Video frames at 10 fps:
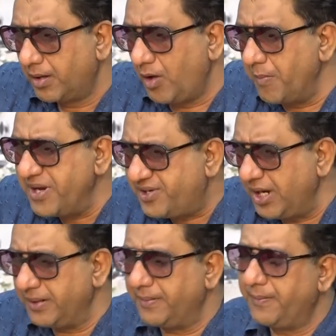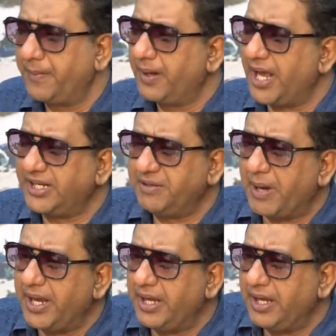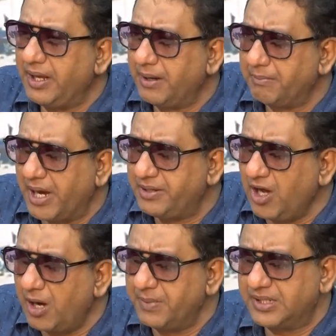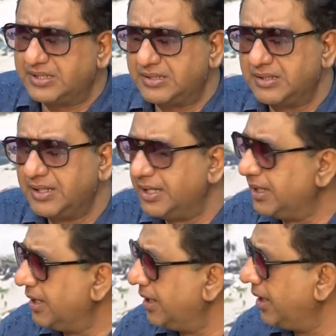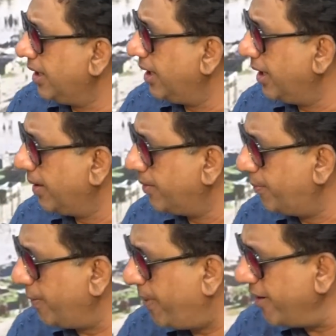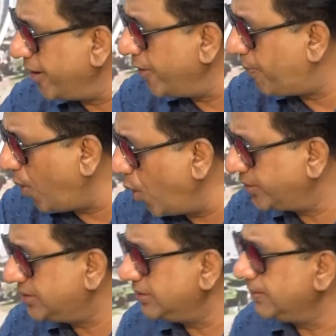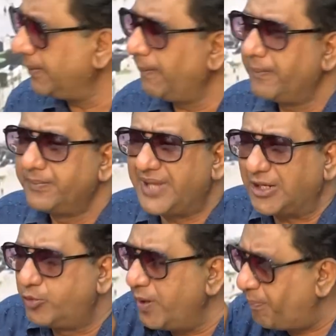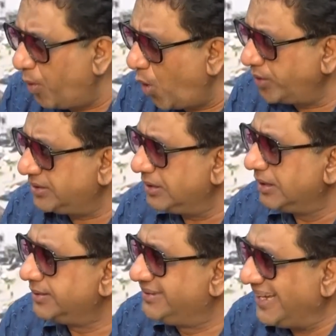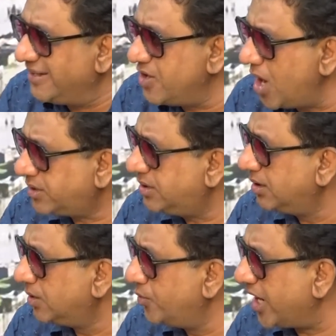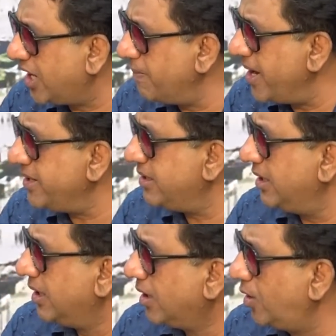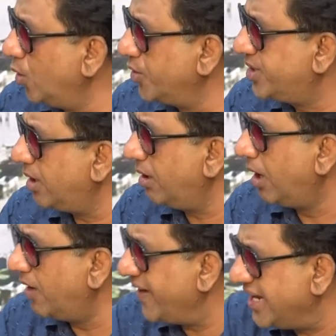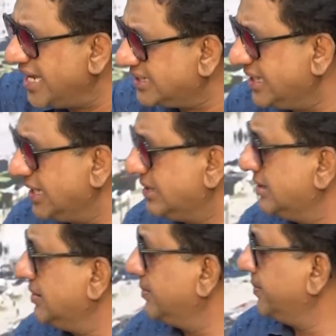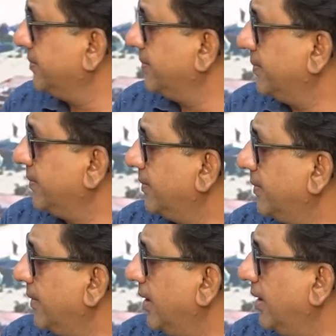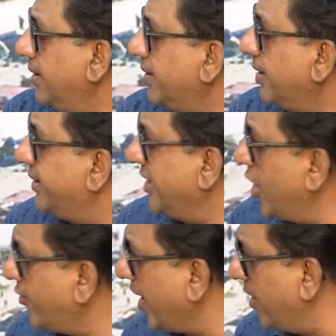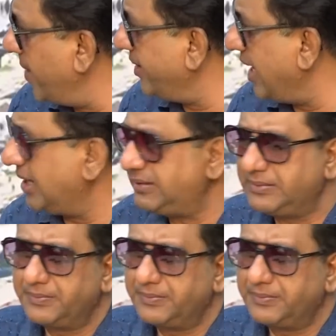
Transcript: commission headed by Thomas prepared a report. That report did not recommend closure of any estates. Did not recommend that.